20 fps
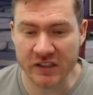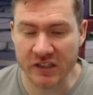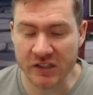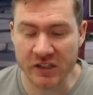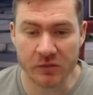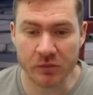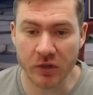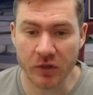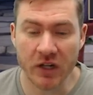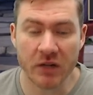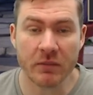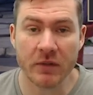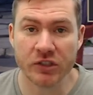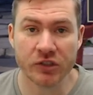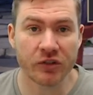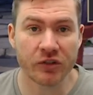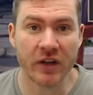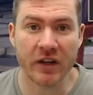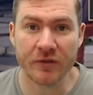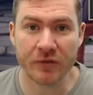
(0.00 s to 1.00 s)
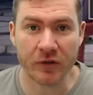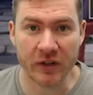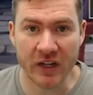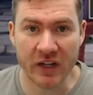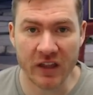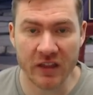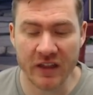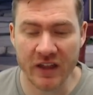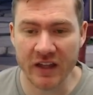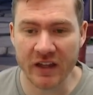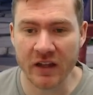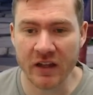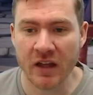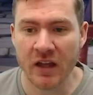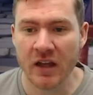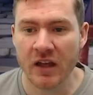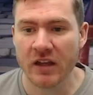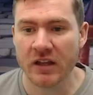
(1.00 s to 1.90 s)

This is pretty much great for anything.